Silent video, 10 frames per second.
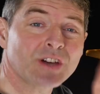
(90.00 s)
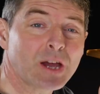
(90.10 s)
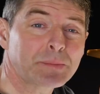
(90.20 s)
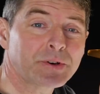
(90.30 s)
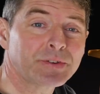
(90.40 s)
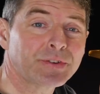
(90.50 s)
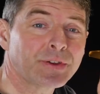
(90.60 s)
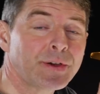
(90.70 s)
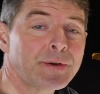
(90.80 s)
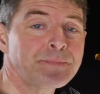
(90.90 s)

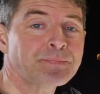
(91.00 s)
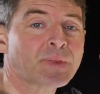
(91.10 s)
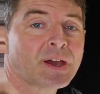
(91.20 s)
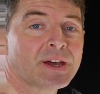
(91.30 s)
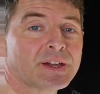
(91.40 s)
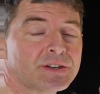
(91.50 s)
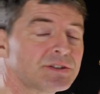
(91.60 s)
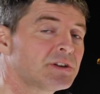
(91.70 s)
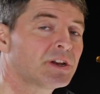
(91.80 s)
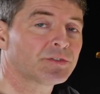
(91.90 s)
timers, uh,
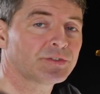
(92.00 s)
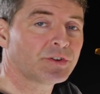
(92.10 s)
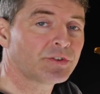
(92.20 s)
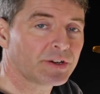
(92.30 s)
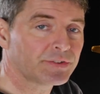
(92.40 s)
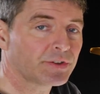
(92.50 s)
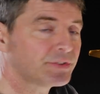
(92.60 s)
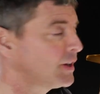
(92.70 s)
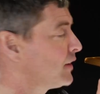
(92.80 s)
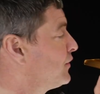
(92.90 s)
you know, sunrise,
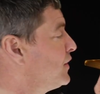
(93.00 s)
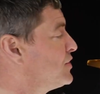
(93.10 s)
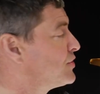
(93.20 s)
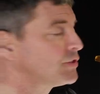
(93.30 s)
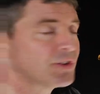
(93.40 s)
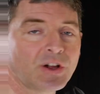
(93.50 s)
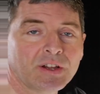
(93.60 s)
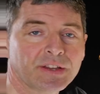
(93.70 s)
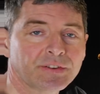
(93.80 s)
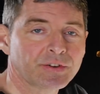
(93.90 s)
sunset features,
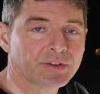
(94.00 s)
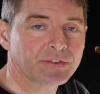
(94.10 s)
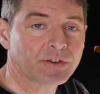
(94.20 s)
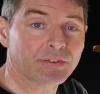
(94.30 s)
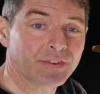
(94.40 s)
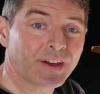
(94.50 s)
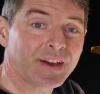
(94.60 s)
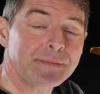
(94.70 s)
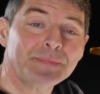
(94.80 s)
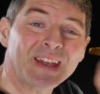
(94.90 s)
all that sort of stuff
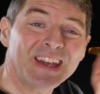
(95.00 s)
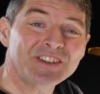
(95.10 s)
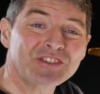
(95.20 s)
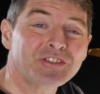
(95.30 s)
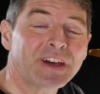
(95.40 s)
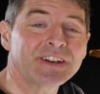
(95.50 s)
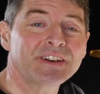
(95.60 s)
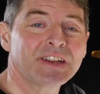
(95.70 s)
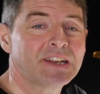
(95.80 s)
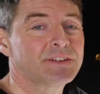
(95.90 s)

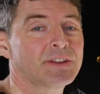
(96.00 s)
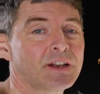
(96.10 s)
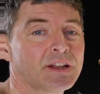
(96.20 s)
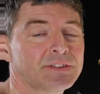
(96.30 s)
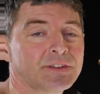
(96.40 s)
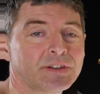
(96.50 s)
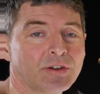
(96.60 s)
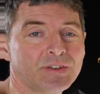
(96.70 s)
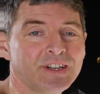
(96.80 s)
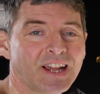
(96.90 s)
integrated into the light so you
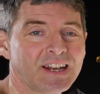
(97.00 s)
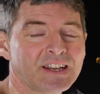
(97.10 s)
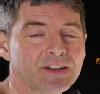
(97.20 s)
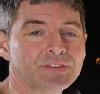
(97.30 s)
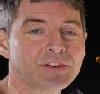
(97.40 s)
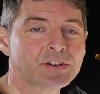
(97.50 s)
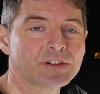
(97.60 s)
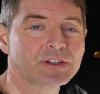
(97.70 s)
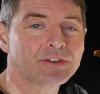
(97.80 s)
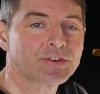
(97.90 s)
don't need any
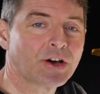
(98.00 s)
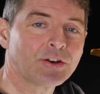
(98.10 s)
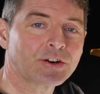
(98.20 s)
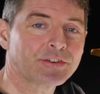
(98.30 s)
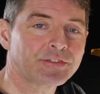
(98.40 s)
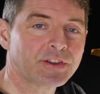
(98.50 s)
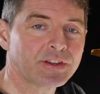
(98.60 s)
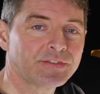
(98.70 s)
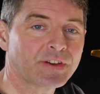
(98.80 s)
external controller for this